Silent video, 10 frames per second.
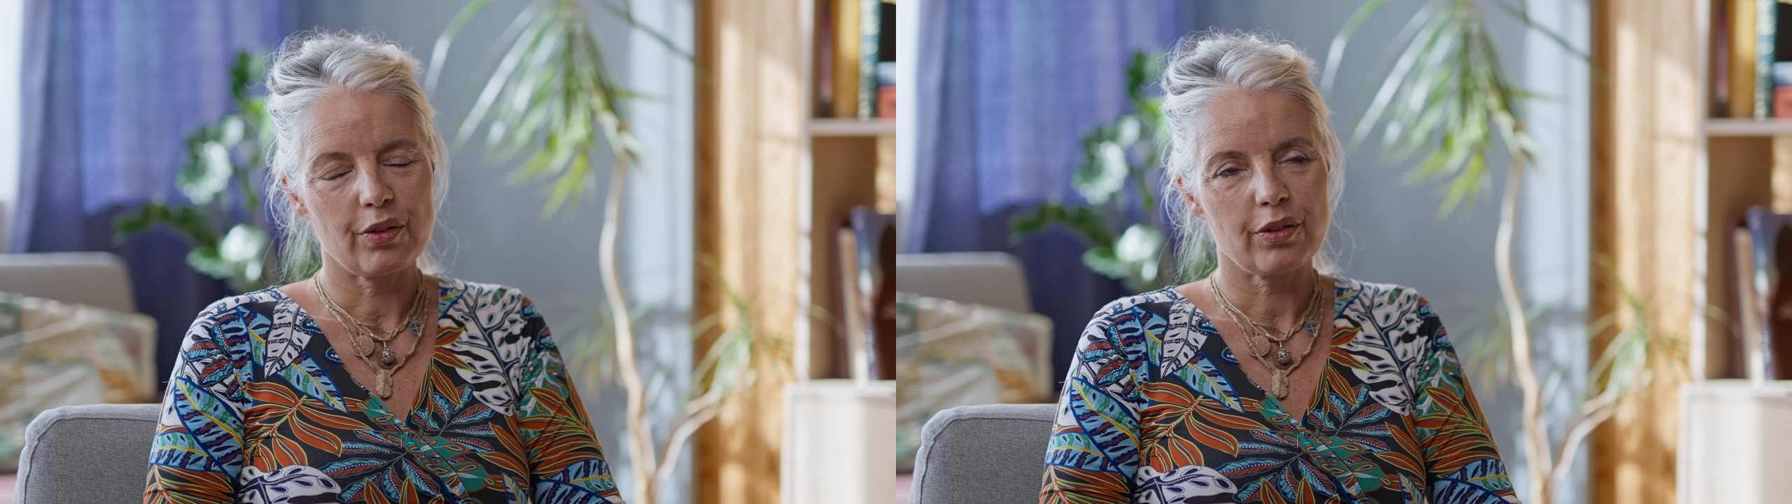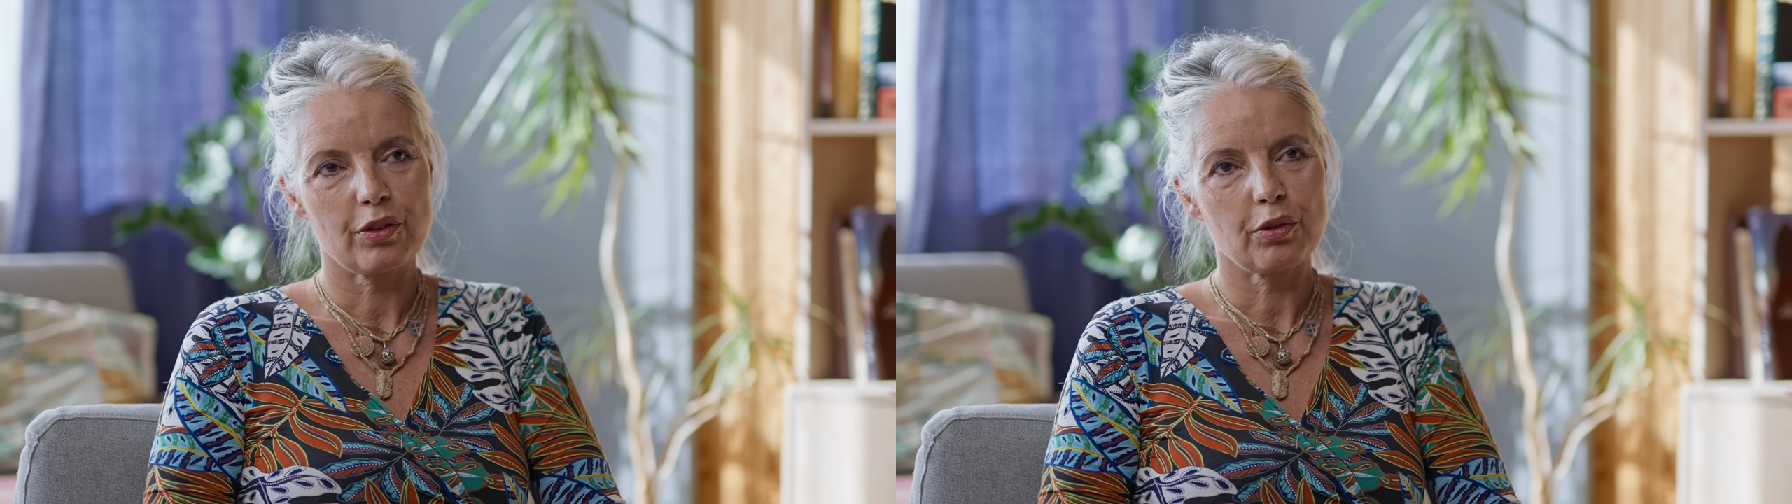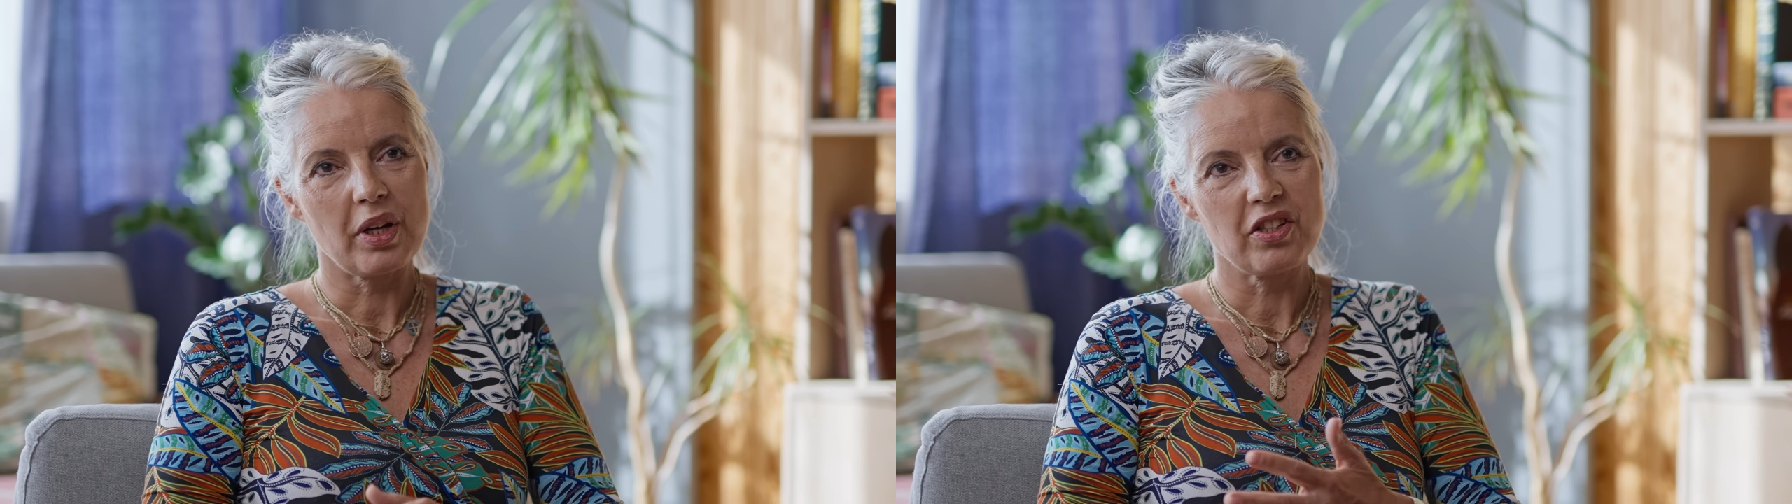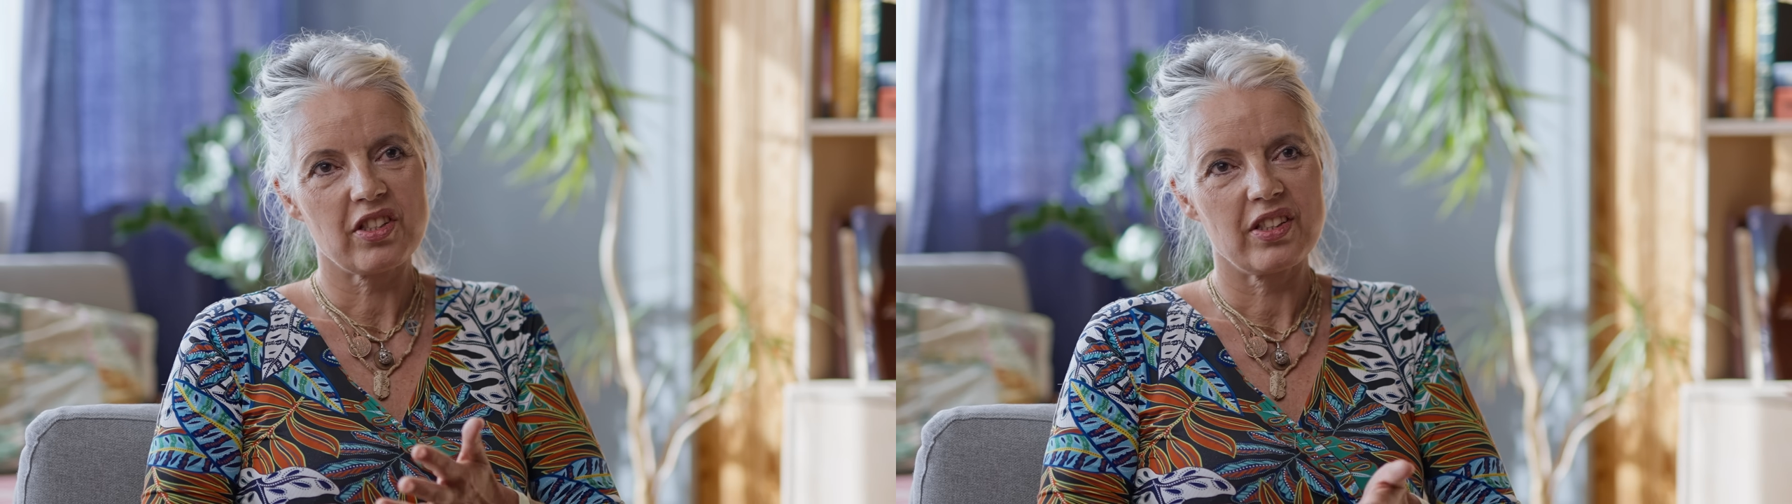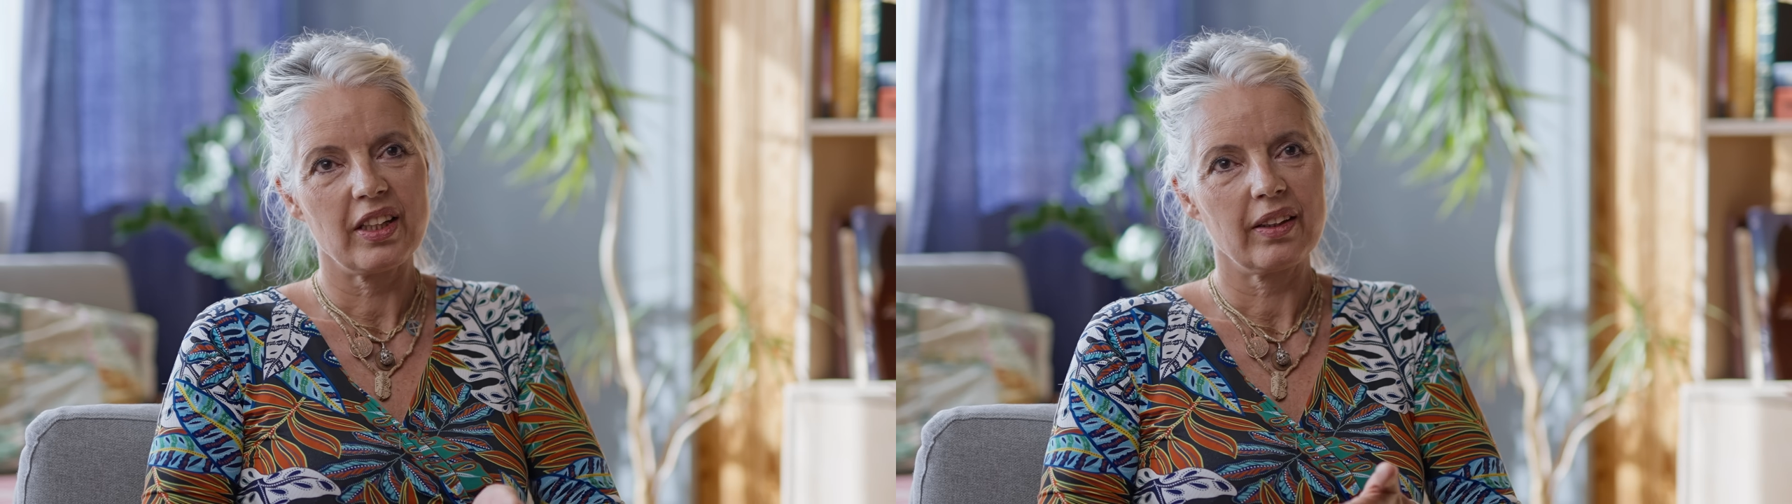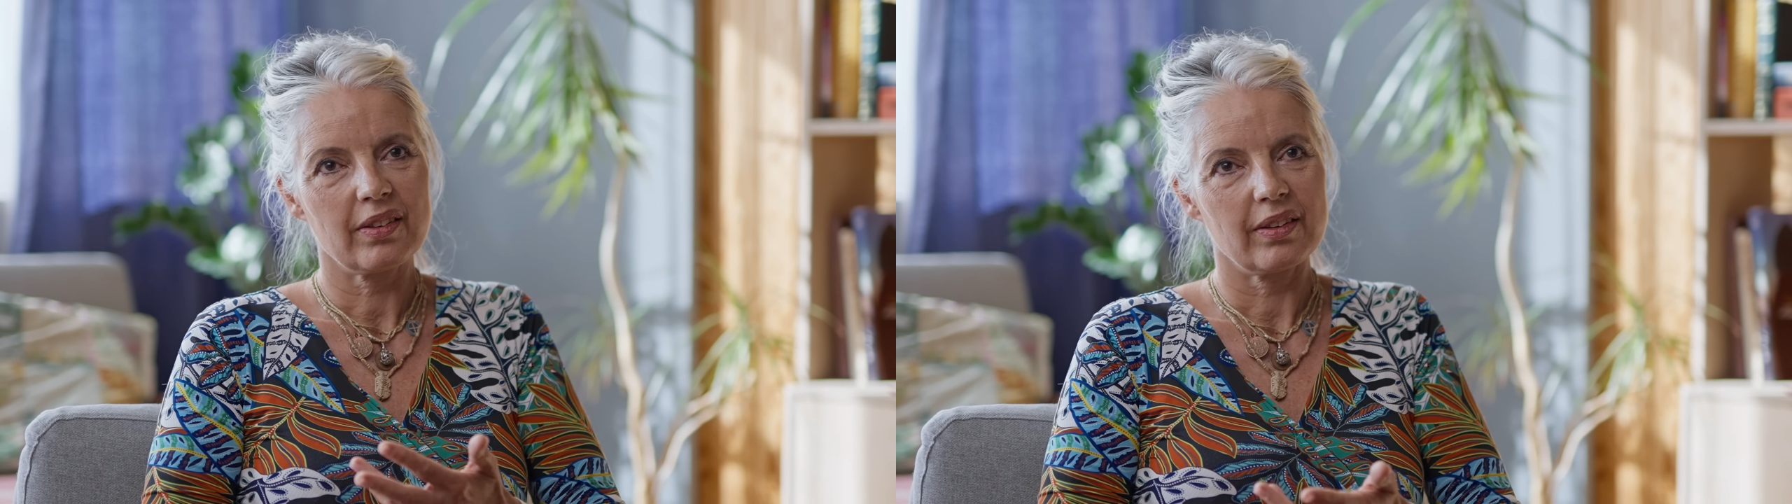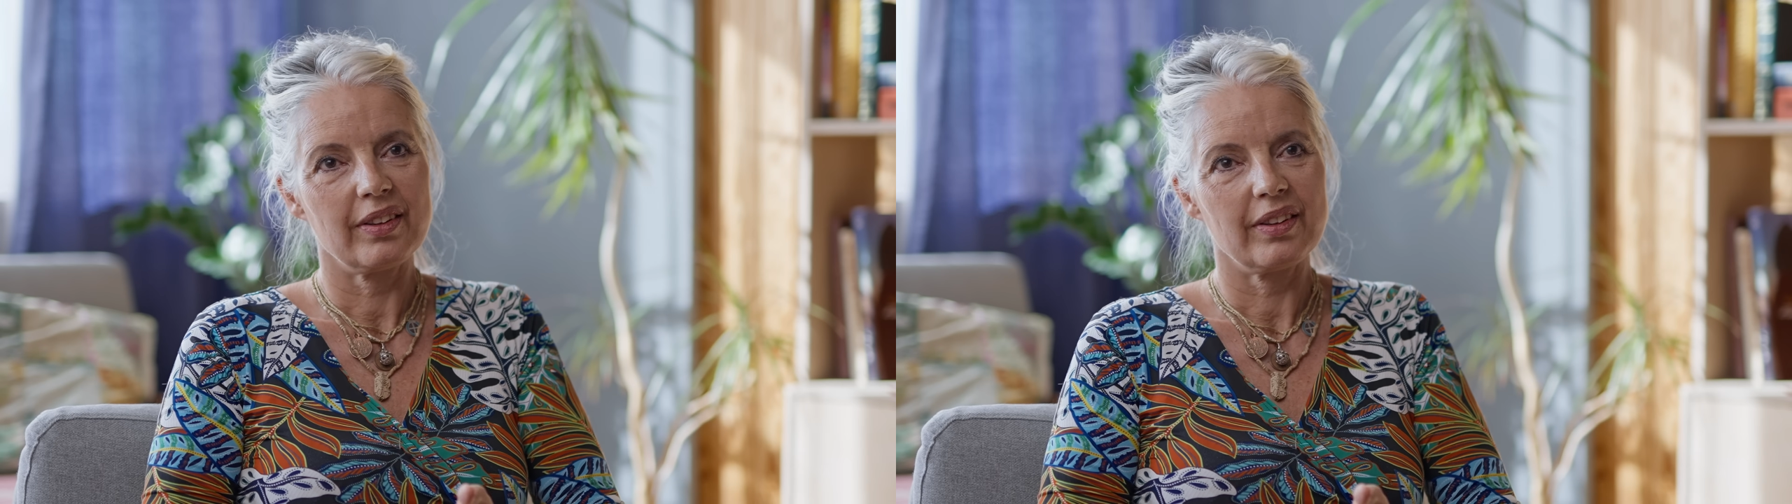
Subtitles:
strange things